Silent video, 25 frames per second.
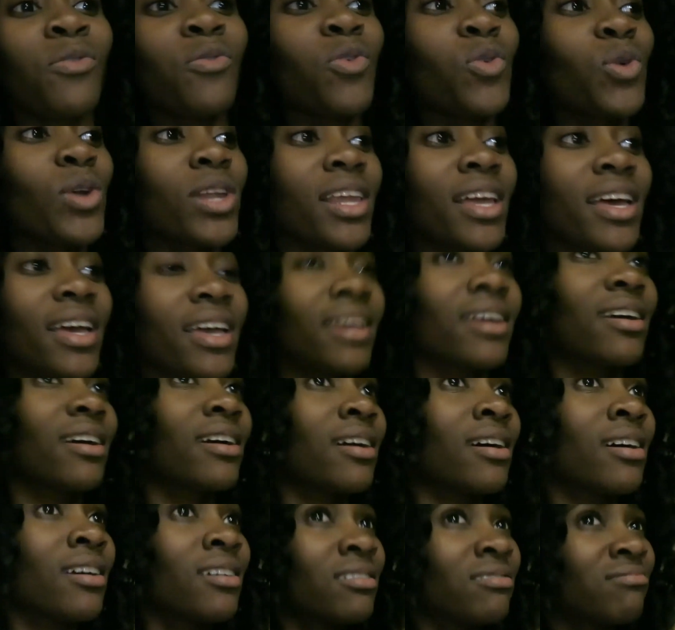for like
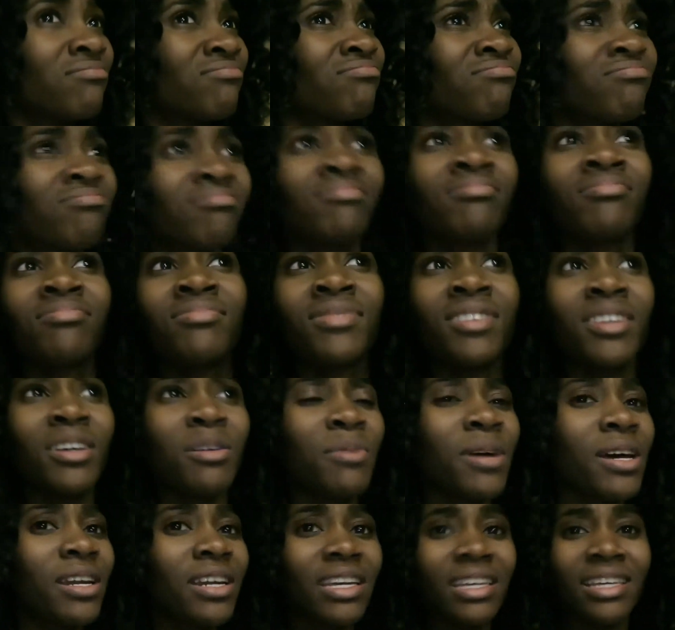
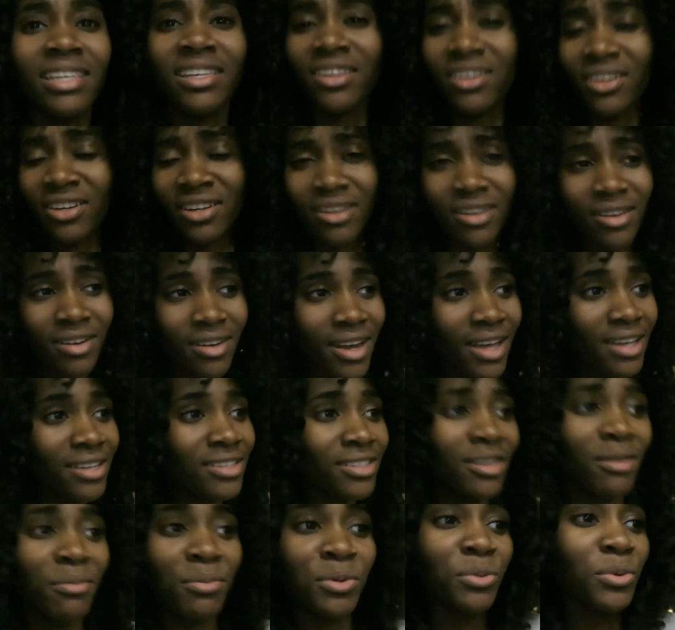about a year, I
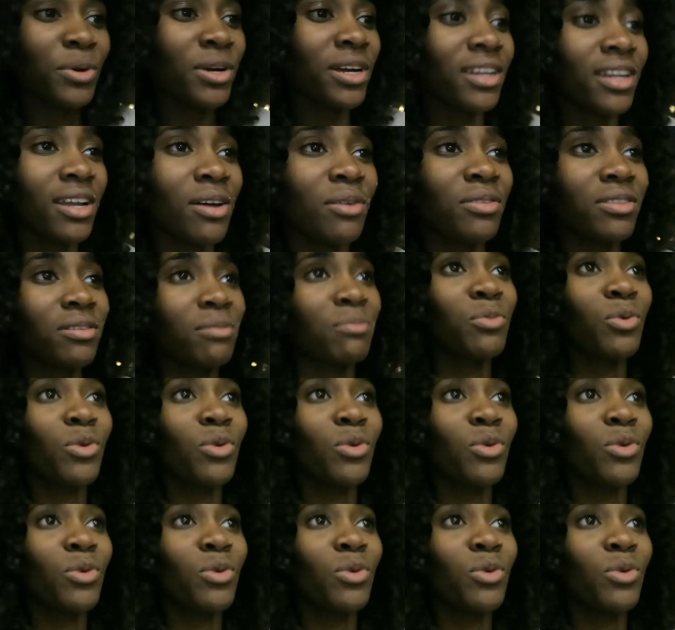stopped working out in the